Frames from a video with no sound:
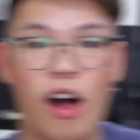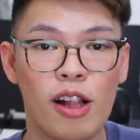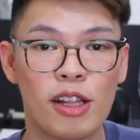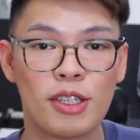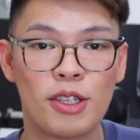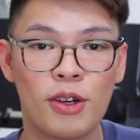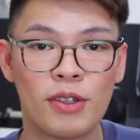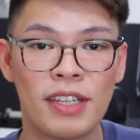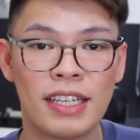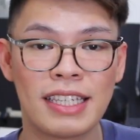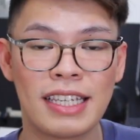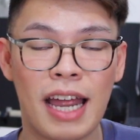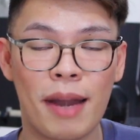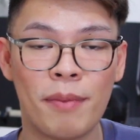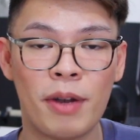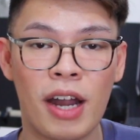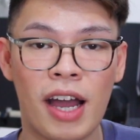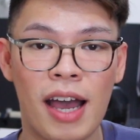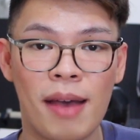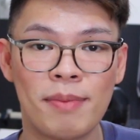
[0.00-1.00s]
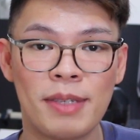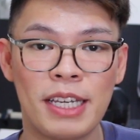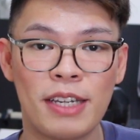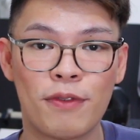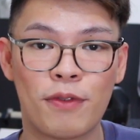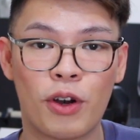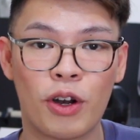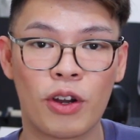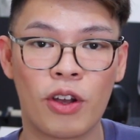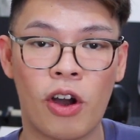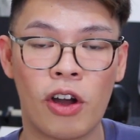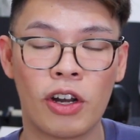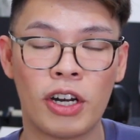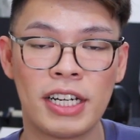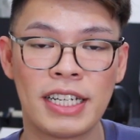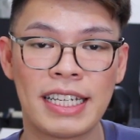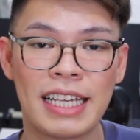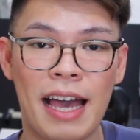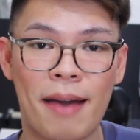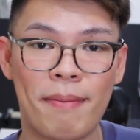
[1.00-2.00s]
Also, this camera comes in 4
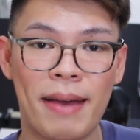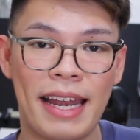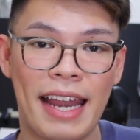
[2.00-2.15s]
colors nga